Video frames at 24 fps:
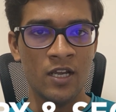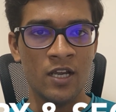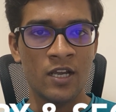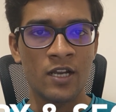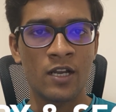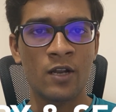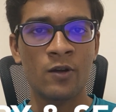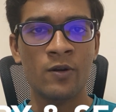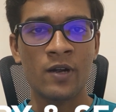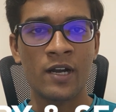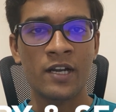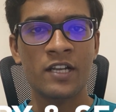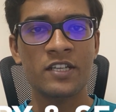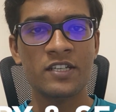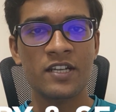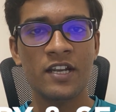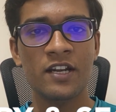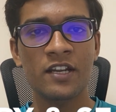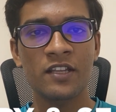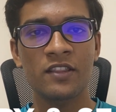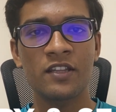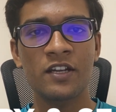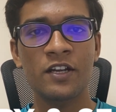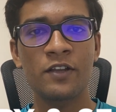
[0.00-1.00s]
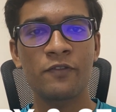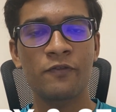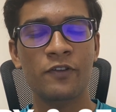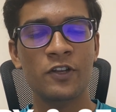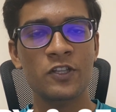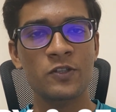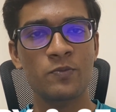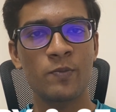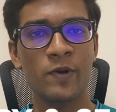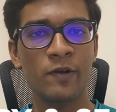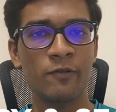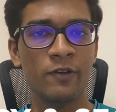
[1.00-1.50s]
Now, understanding the difference
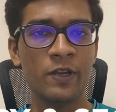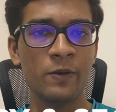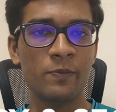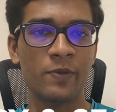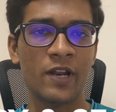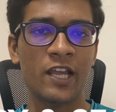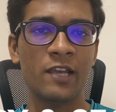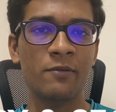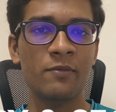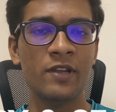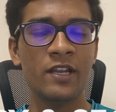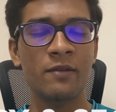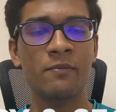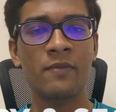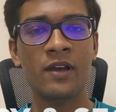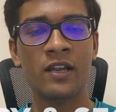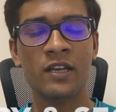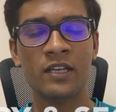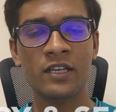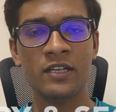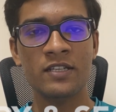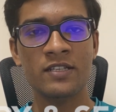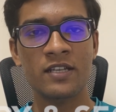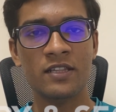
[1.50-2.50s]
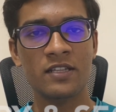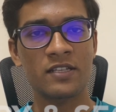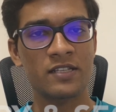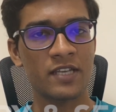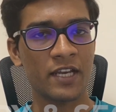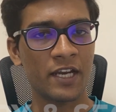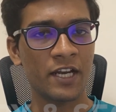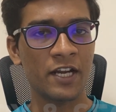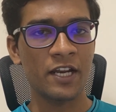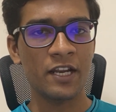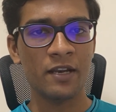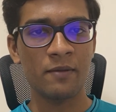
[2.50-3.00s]
between primary markets and the
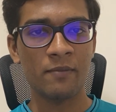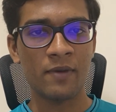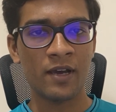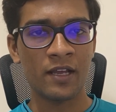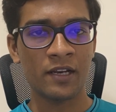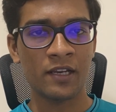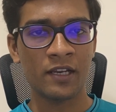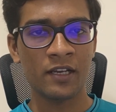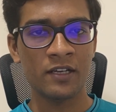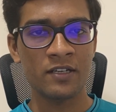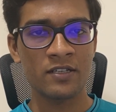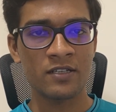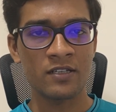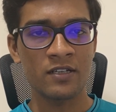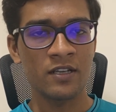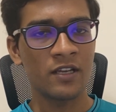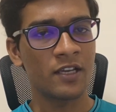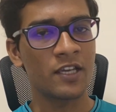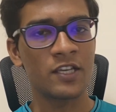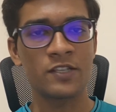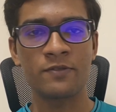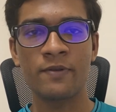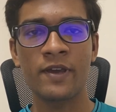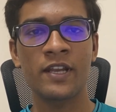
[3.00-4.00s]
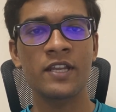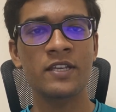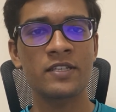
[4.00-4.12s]
secondary markets is very